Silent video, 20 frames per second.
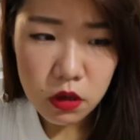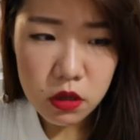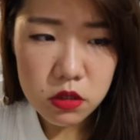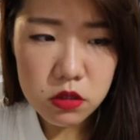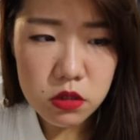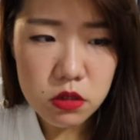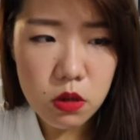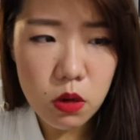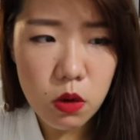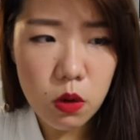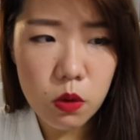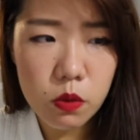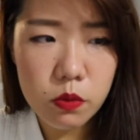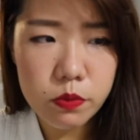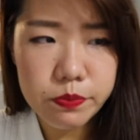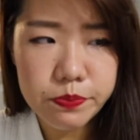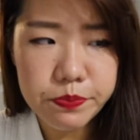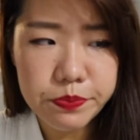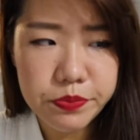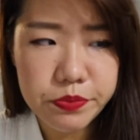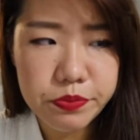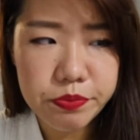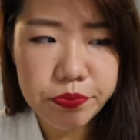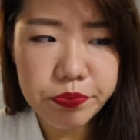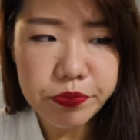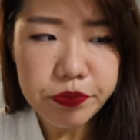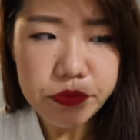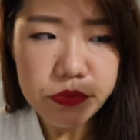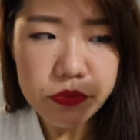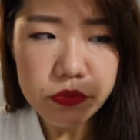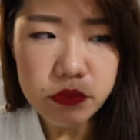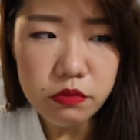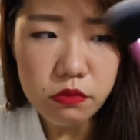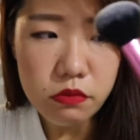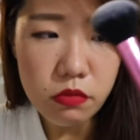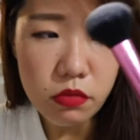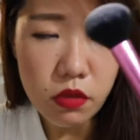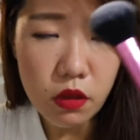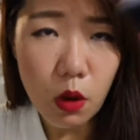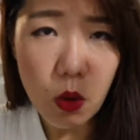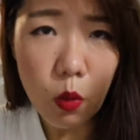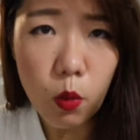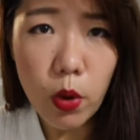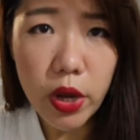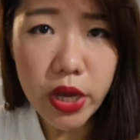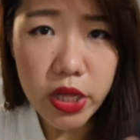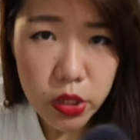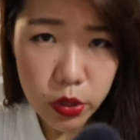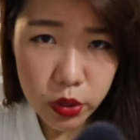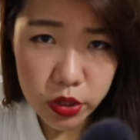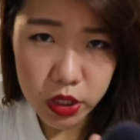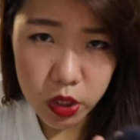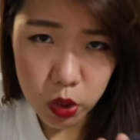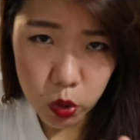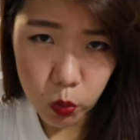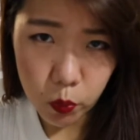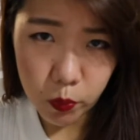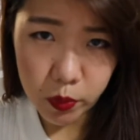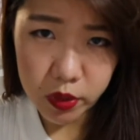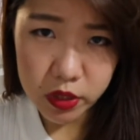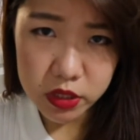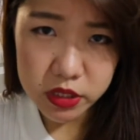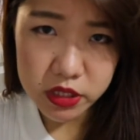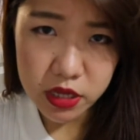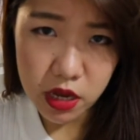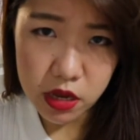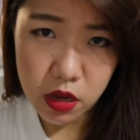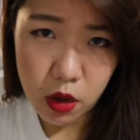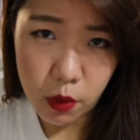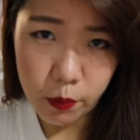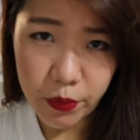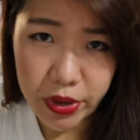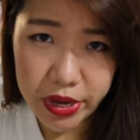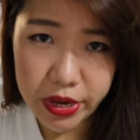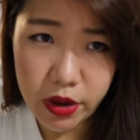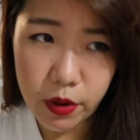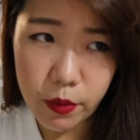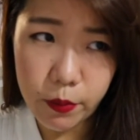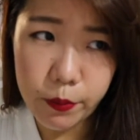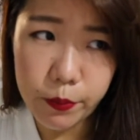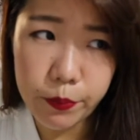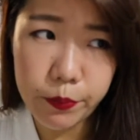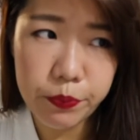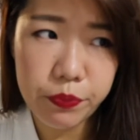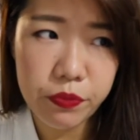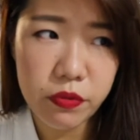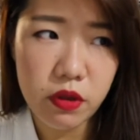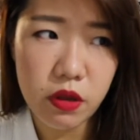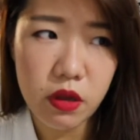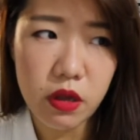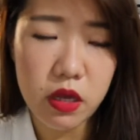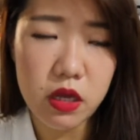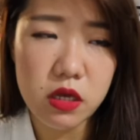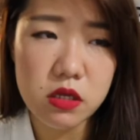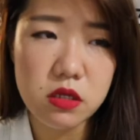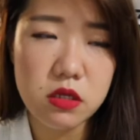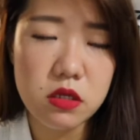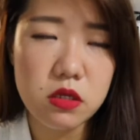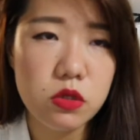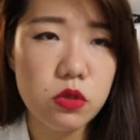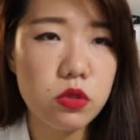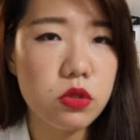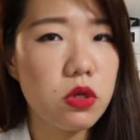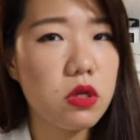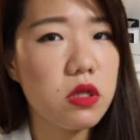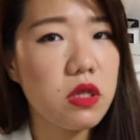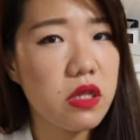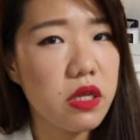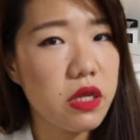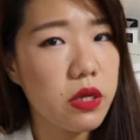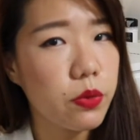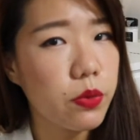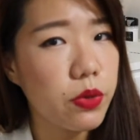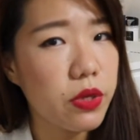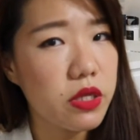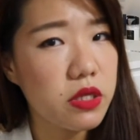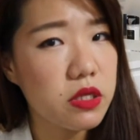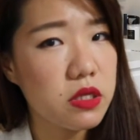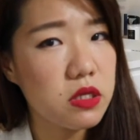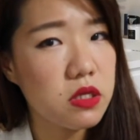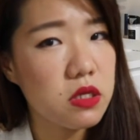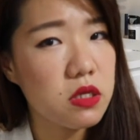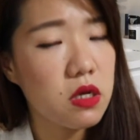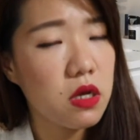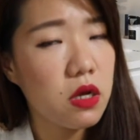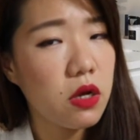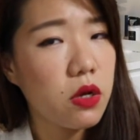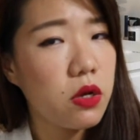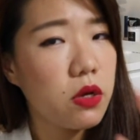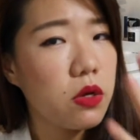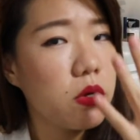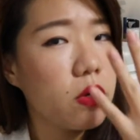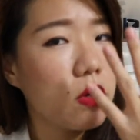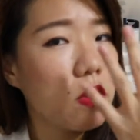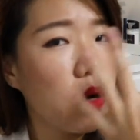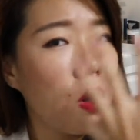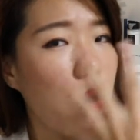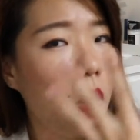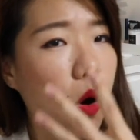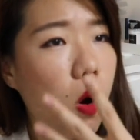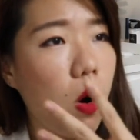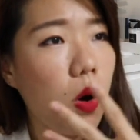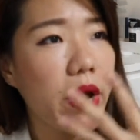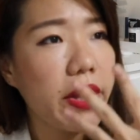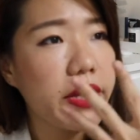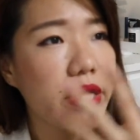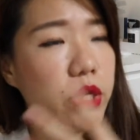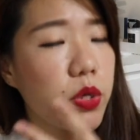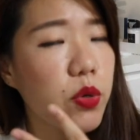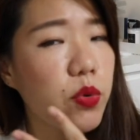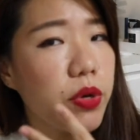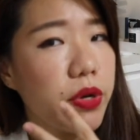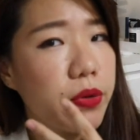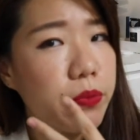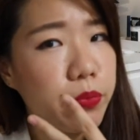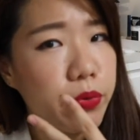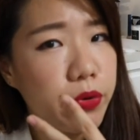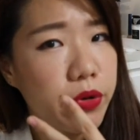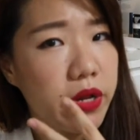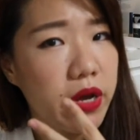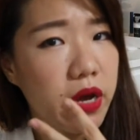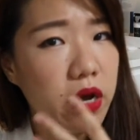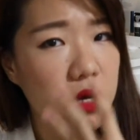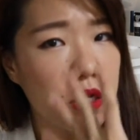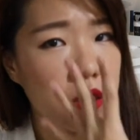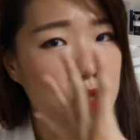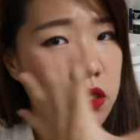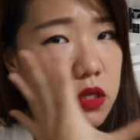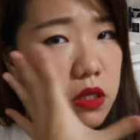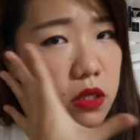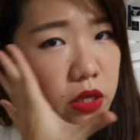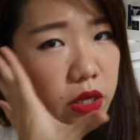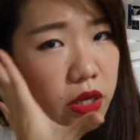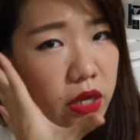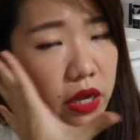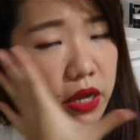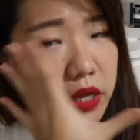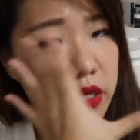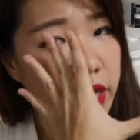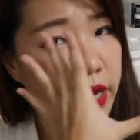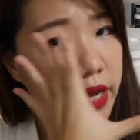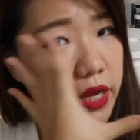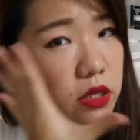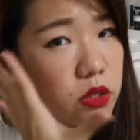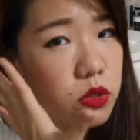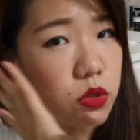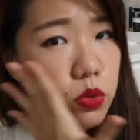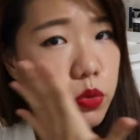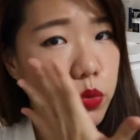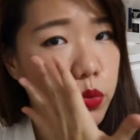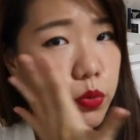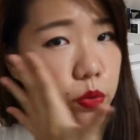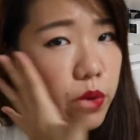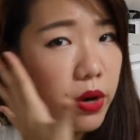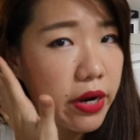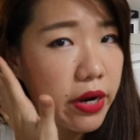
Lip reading: So why do you need to set your makeup? Is liquids or any cream product, they tend to